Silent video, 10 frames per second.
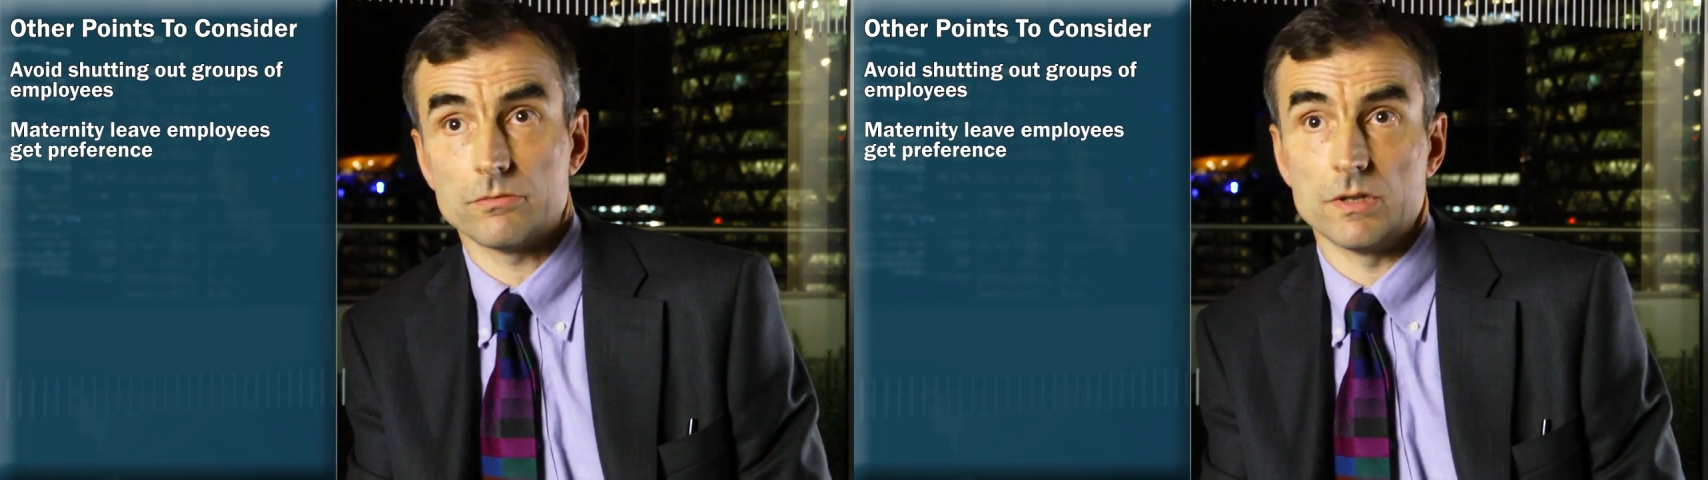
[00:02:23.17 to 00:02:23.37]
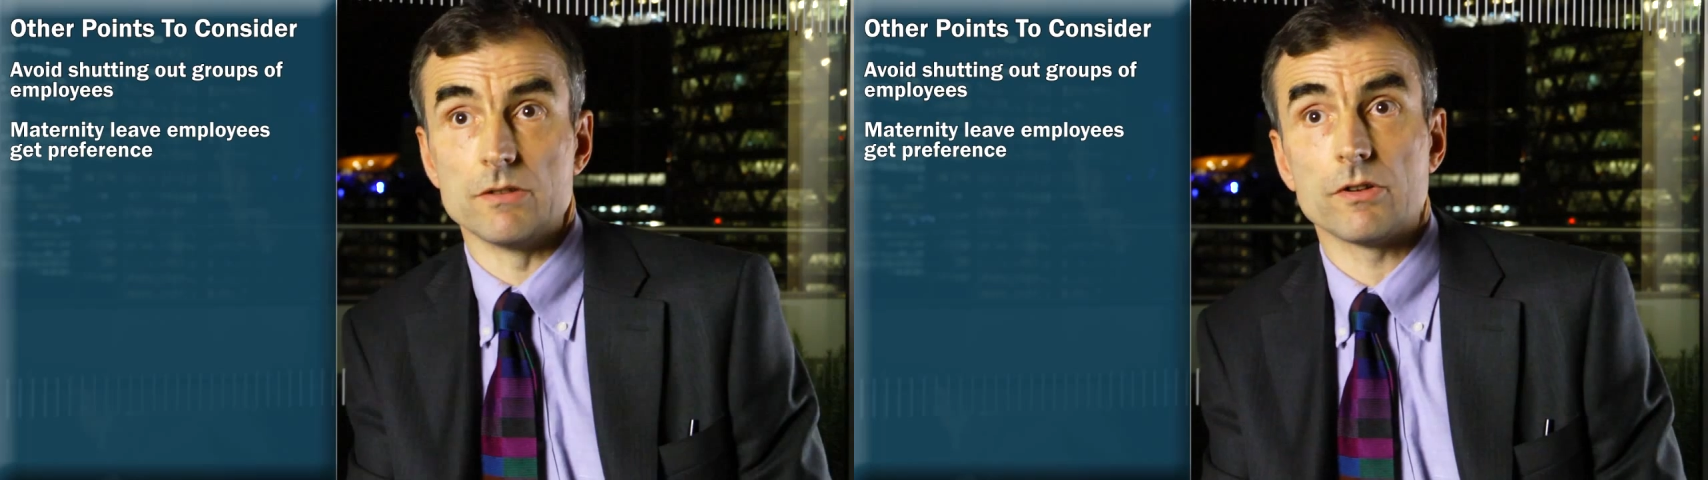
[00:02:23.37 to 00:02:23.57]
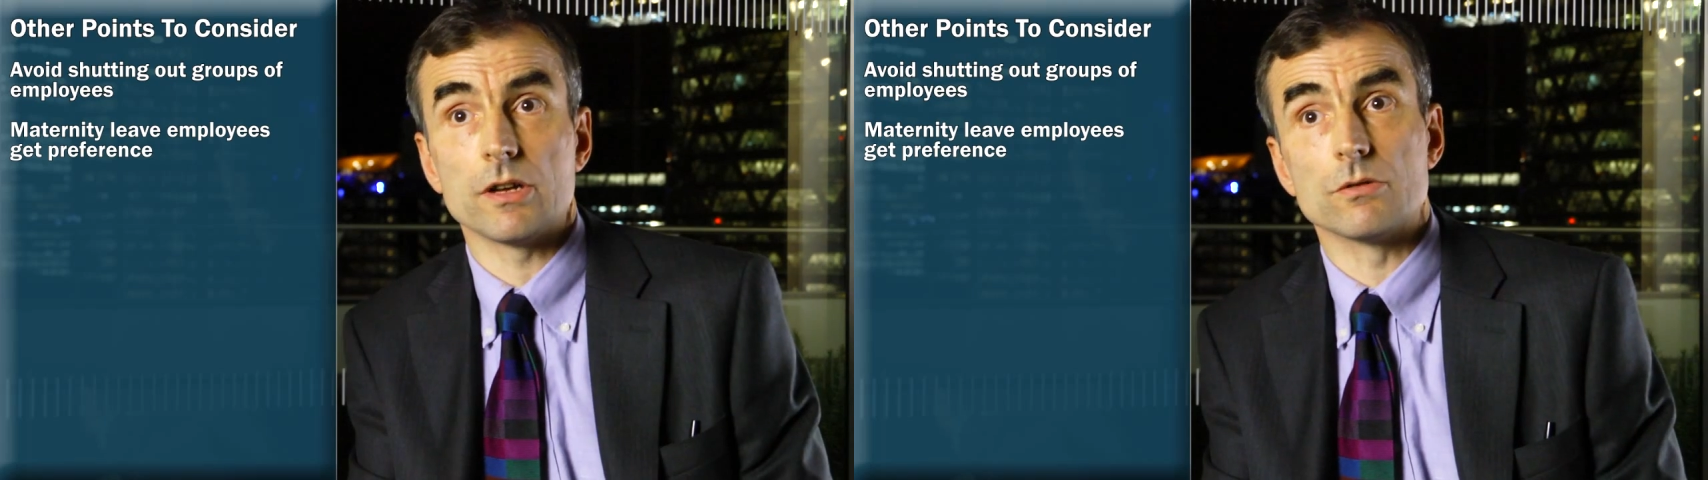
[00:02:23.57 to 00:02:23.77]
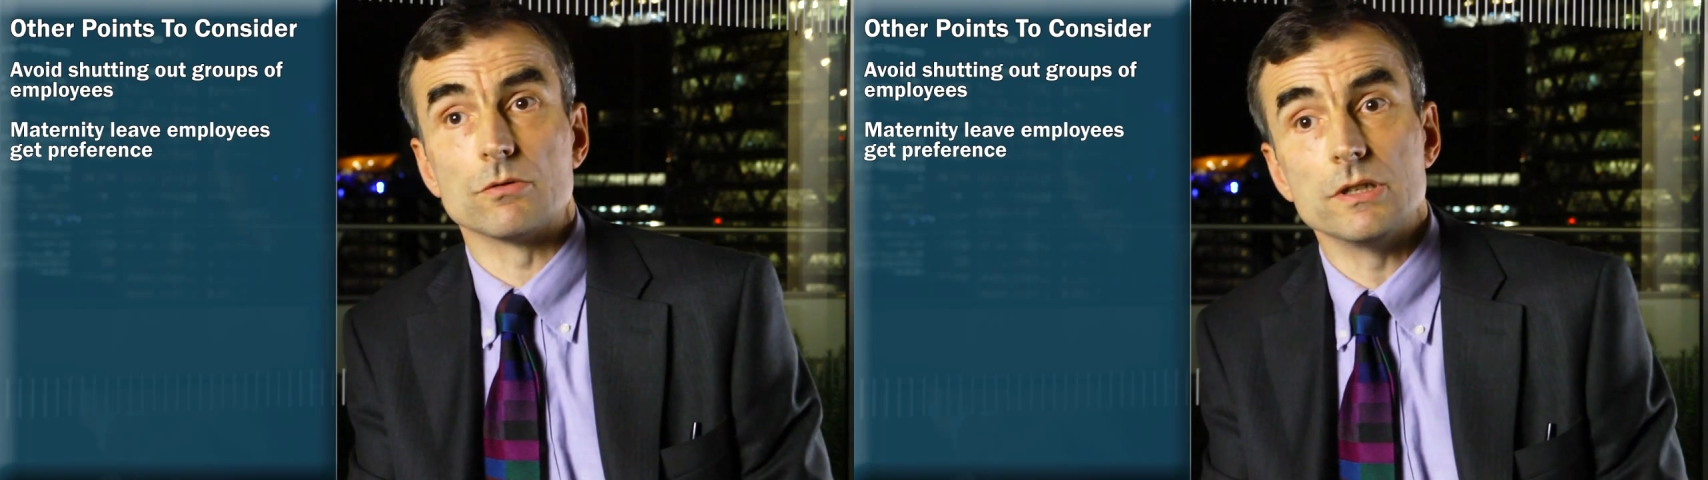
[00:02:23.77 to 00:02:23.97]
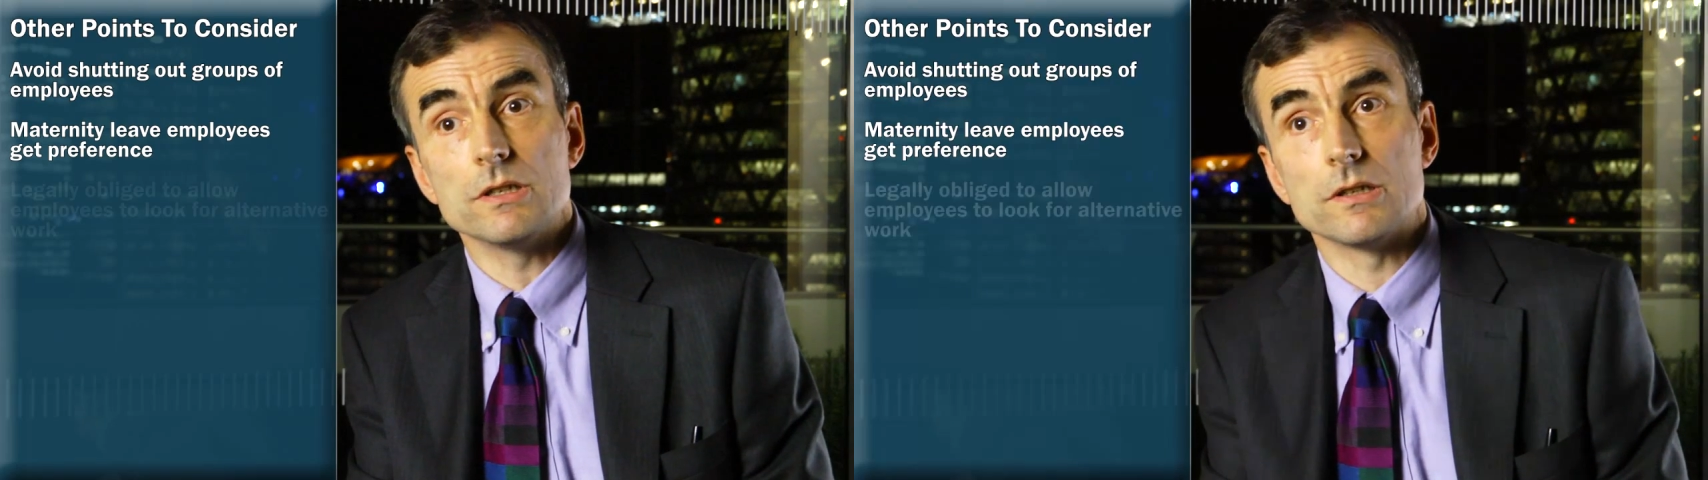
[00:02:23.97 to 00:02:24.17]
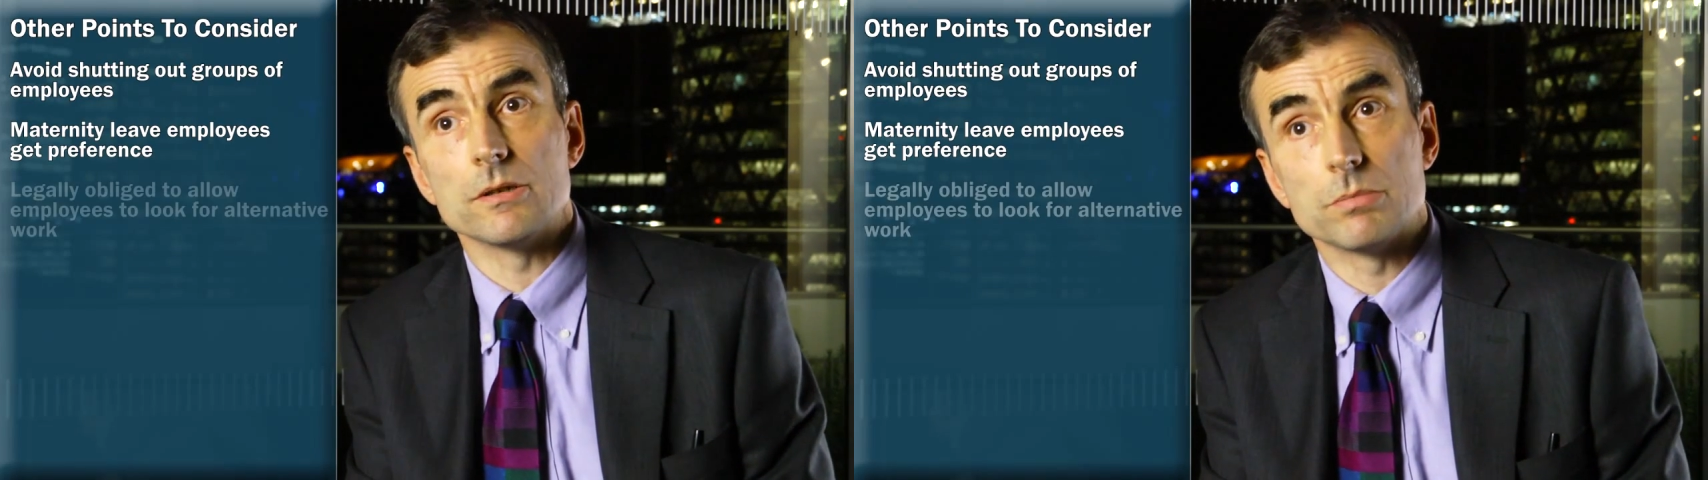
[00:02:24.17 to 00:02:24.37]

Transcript: in fact you're legally